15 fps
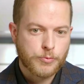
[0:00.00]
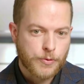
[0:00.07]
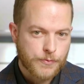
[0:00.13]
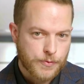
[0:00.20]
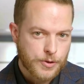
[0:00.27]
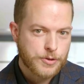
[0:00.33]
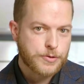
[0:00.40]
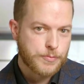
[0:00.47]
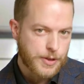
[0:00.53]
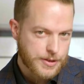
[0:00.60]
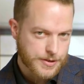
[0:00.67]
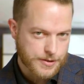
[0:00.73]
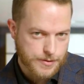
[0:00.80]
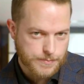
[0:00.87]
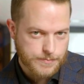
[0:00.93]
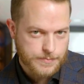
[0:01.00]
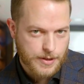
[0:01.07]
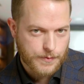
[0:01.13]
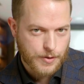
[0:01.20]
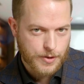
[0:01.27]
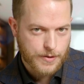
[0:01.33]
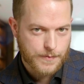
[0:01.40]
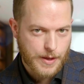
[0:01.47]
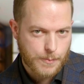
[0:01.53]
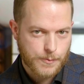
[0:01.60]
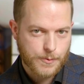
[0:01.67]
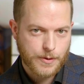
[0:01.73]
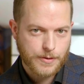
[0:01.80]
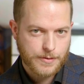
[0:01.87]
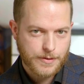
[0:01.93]
reverse racism. Have you heard of that
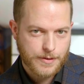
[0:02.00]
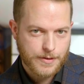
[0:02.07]
before?